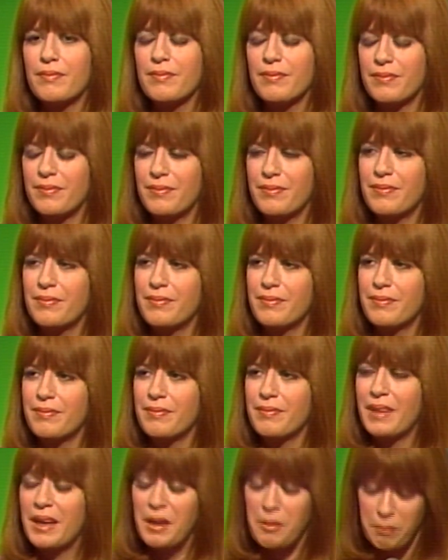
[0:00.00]

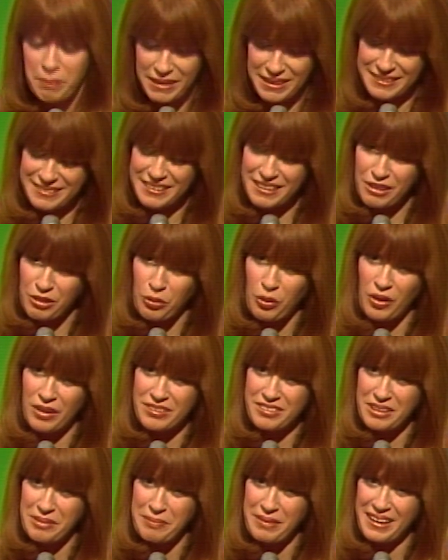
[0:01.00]
but it did
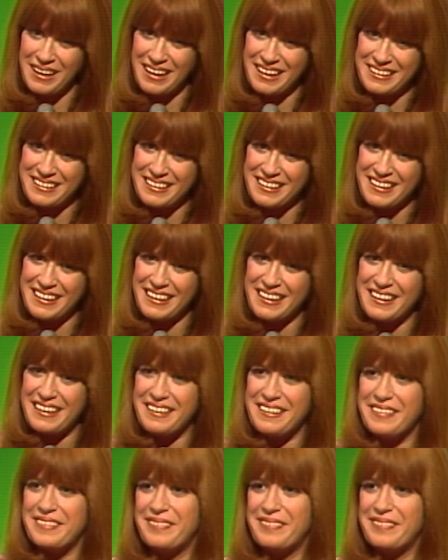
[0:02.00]
cross your it. mind, didn't it?